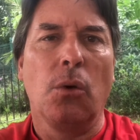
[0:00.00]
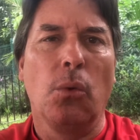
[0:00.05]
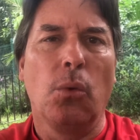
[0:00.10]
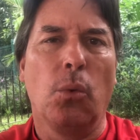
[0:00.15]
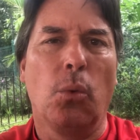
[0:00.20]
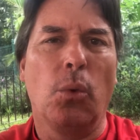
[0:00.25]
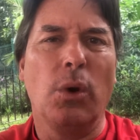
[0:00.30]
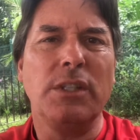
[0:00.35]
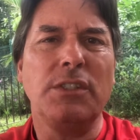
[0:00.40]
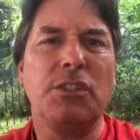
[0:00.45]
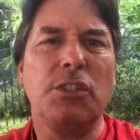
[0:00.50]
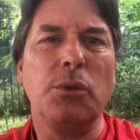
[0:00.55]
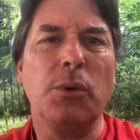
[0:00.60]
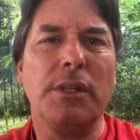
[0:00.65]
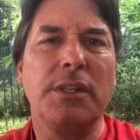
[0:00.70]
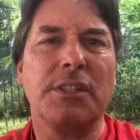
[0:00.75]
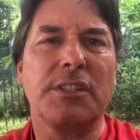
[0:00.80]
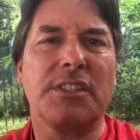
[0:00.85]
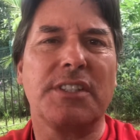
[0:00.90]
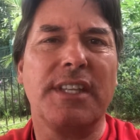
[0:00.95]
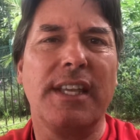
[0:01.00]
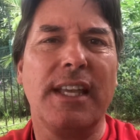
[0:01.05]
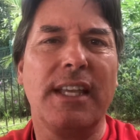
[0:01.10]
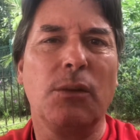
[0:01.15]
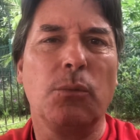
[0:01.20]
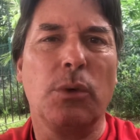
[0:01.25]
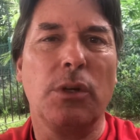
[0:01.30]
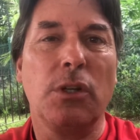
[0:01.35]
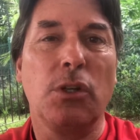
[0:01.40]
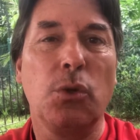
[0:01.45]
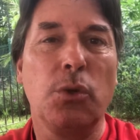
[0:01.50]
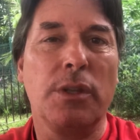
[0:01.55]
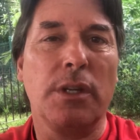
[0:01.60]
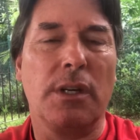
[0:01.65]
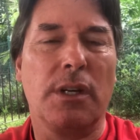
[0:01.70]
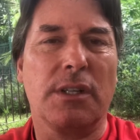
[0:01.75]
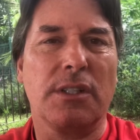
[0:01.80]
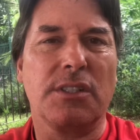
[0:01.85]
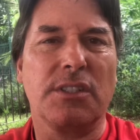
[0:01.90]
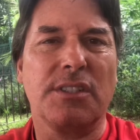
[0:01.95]
Once you understand who the
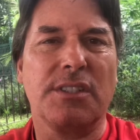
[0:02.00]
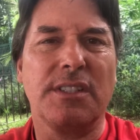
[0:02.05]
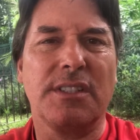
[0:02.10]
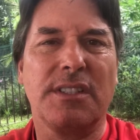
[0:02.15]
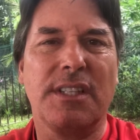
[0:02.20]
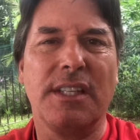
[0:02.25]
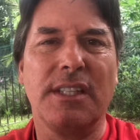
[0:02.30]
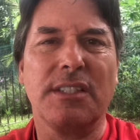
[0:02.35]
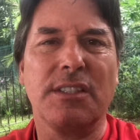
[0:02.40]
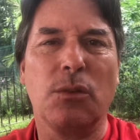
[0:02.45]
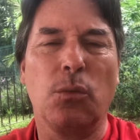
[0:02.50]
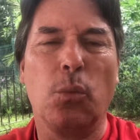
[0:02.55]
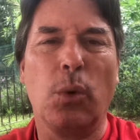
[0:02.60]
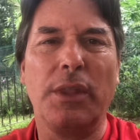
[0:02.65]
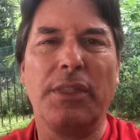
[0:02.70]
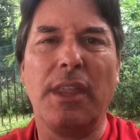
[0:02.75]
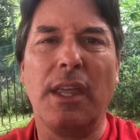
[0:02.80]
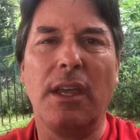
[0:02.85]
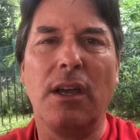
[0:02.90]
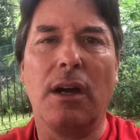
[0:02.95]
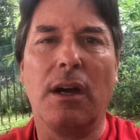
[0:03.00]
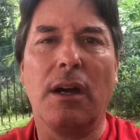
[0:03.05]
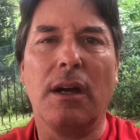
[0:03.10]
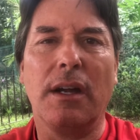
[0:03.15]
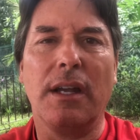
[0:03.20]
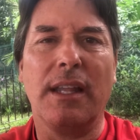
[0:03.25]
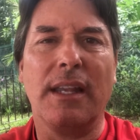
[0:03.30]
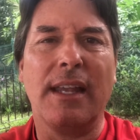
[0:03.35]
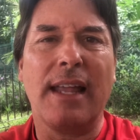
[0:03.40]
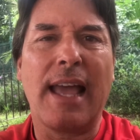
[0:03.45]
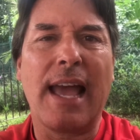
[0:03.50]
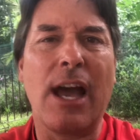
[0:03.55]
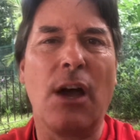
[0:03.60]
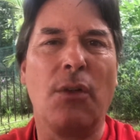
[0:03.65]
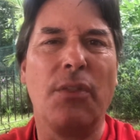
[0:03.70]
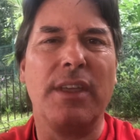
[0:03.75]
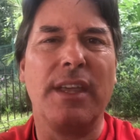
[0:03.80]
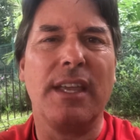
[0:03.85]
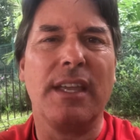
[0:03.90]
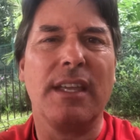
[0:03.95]
narcissist is and what they are and how
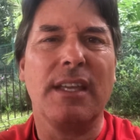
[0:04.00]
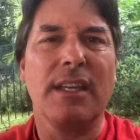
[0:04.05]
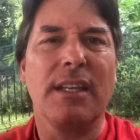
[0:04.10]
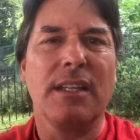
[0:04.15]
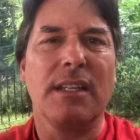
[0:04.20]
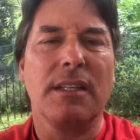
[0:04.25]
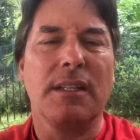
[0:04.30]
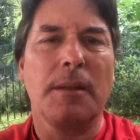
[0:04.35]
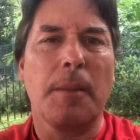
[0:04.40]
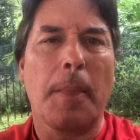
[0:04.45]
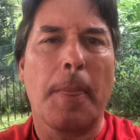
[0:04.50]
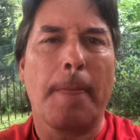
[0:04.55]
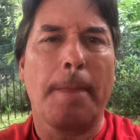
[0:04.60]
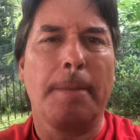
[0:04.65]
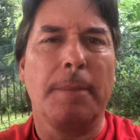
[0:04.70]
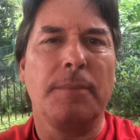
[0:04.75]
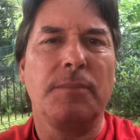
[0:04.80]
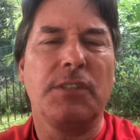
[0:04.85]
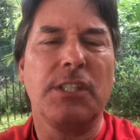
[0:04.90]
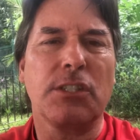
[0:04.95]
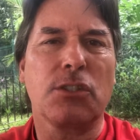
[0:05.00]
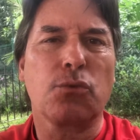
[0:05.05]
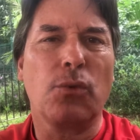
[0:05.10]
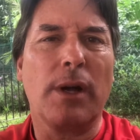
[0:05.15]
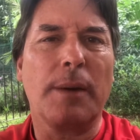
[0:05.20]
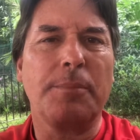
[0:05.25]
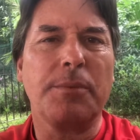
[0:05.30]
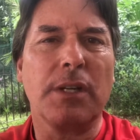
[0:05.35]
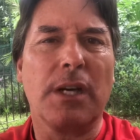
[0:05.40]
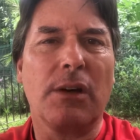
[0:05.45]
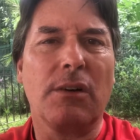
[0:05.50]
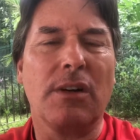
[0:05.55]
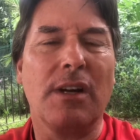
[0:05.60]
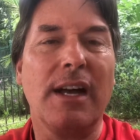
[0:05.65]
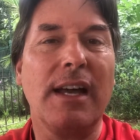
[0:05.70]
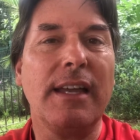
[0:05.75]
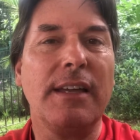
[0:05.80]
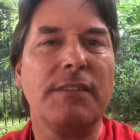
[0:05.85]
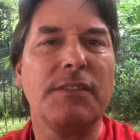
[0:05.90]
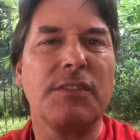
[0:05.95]
they disrupt our
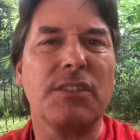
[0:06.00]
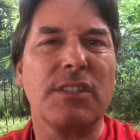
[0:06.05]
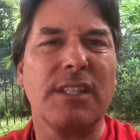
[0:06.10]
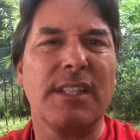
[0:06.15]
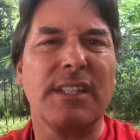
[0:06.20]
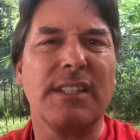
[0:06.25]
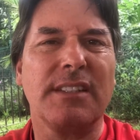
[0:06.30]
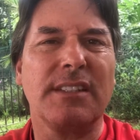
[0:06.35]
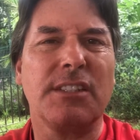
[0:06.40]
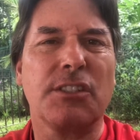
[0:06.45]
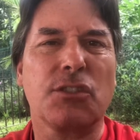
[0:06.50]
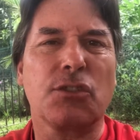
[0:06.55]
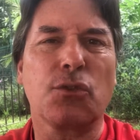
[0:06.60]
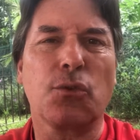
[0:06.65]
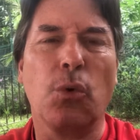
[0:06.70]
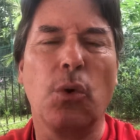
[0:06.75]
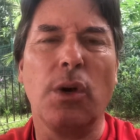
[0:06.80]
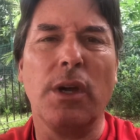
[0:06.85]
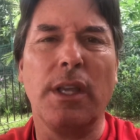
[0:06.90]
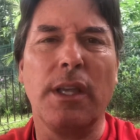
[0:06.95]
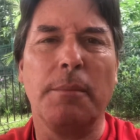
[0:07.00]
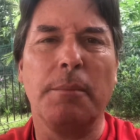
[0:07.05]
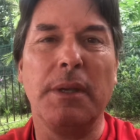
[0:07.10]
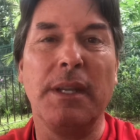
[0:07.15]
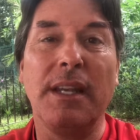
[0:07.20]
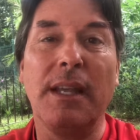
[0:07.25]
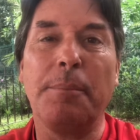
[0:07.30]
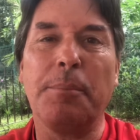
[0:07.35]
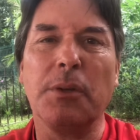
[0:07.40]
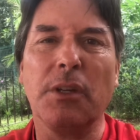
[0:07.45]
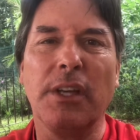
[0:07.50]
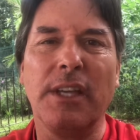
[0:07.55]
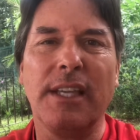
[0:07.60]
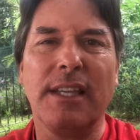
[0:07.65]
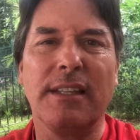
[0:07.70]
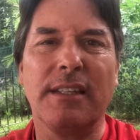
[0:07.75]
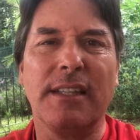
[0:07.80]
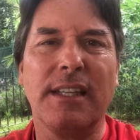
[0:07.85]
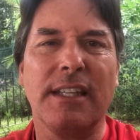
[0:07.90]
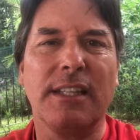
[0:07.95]
lives and destroy and
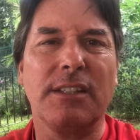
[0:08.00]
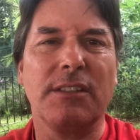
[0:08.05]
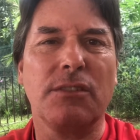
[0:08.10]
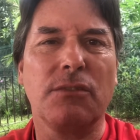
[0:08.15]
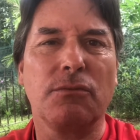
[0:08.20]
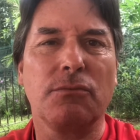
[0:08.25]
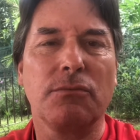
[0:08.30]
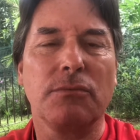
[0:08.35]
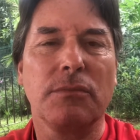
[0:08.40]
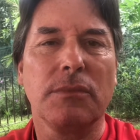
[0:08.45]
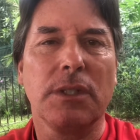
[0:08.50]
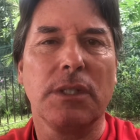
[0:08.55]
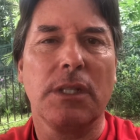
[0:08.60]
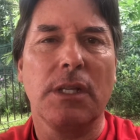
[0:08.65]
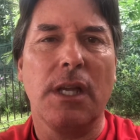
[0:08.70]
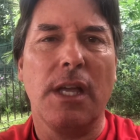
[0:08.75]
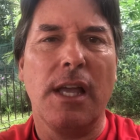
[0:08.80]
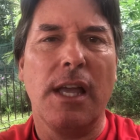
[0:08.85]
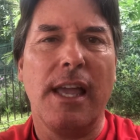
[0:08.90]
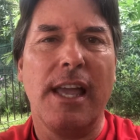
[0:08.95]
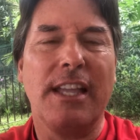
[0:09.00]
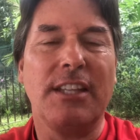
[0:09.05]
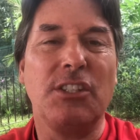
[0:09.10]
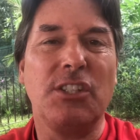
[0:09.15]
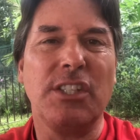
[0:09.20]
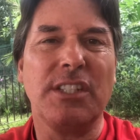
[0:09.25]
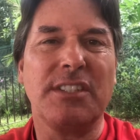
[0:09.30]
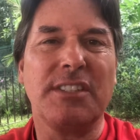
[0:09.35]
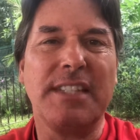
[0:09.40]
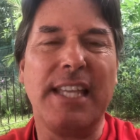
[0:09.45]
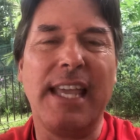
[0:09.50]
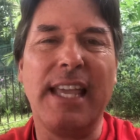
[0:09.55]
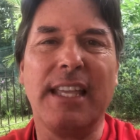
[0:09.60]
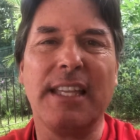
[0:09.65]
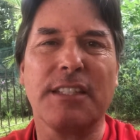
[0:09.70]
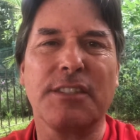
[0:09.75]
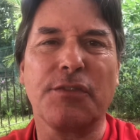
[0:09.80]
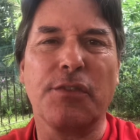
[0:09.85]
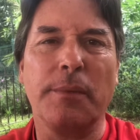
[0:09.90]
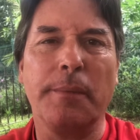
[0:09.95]
manipulate and and just take
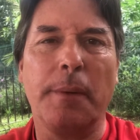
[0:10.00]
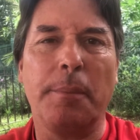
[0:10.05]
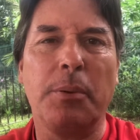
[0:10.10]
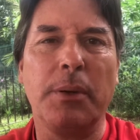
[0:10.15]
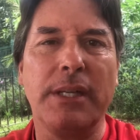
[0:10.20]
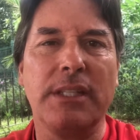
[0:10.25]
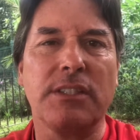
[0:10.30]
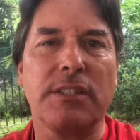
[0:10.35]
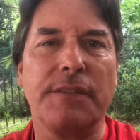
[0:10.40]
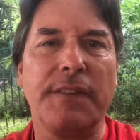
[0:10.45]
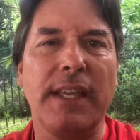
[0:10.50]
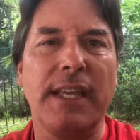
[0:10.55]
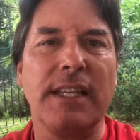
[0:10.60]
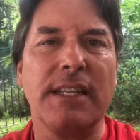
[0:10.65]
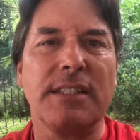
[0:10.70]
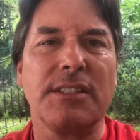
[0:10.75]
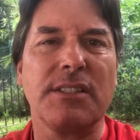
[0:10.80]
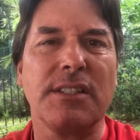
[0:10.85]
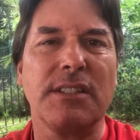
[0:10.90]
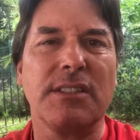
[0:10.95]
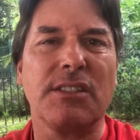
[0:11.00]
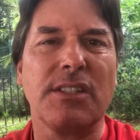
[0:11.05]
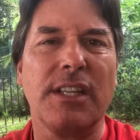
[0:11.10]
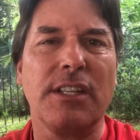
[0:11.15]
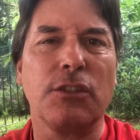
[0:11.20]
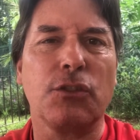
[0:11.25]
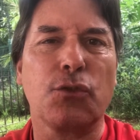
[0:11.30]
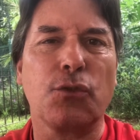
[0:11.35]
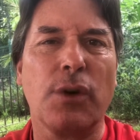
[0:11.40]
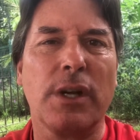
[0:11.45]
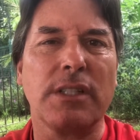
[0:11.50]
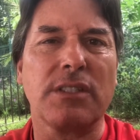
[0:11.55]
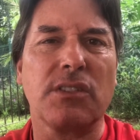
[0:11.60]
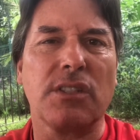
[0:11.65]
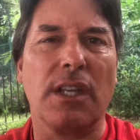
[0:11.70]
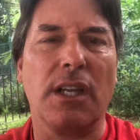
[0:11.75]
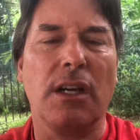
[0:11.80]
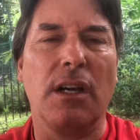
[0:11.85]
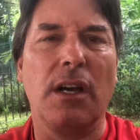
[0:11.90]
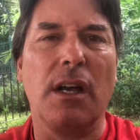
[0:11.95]
us from a place of innocence and trust
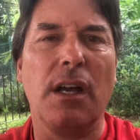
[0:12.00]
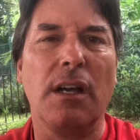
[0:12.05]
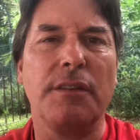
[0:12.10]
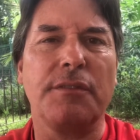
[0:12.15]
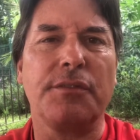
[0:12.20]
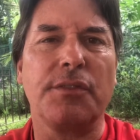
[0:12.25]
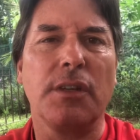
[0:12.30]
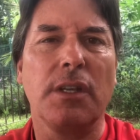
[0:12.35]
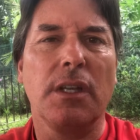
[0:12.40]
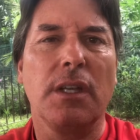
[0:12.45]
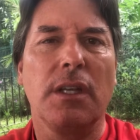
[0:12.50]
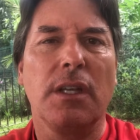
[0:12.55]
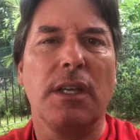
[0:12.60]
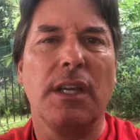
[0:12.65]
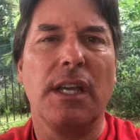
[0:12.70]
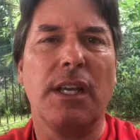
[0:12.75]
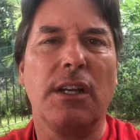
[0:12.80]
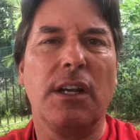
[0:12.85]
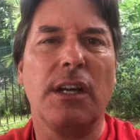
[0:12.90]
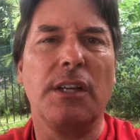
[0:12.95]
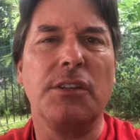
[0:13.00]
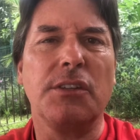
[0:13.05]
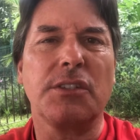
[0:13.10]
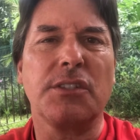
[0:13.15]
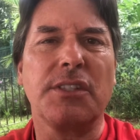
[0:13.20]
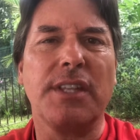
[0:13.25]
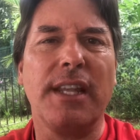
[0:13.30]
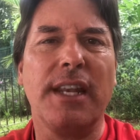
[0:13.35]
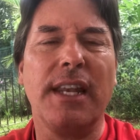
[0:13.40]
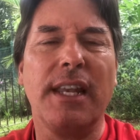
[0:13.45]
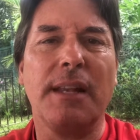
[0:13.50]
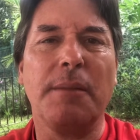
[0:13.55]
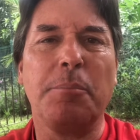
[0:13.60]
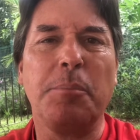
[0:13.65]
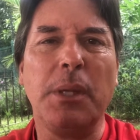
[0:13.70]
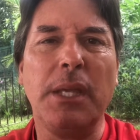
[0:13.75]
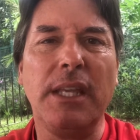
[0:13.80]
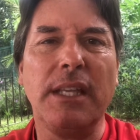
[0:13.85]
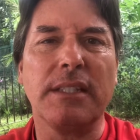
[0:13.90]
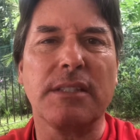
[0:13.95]
and love and understanding and
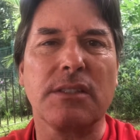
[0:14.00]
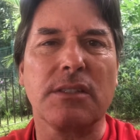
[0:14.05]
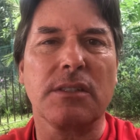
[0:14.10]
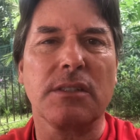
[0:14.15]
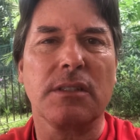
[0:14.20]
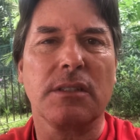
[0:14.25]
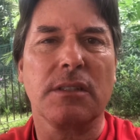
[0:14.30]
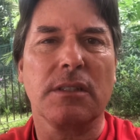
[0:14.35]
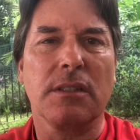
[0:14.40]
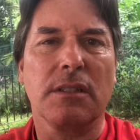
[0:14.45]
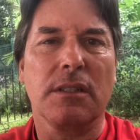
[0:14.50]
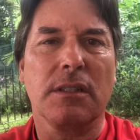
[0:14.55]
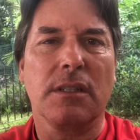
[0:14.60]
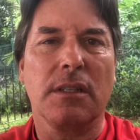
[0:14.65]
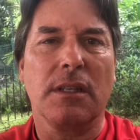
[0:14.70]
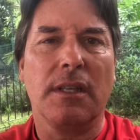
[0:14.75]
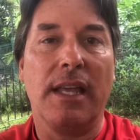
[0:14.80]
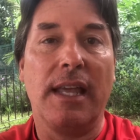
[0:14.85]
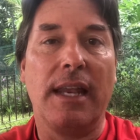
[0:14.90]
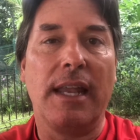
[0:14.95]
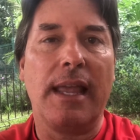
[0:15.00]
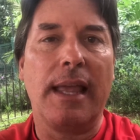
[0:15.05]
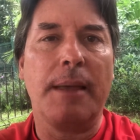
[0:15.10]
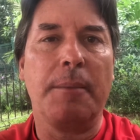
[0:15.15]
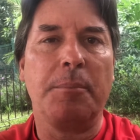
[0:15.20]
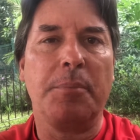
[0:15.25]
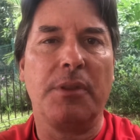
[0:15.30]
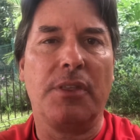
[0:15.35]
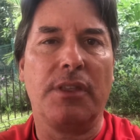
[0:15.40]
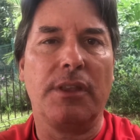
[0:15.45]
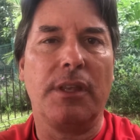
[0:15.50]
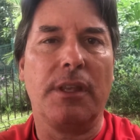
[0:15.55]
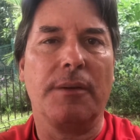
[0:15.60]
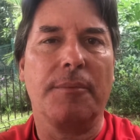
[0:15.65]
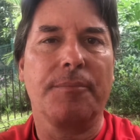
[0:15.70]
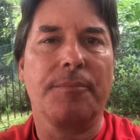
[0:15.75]
peace and empathy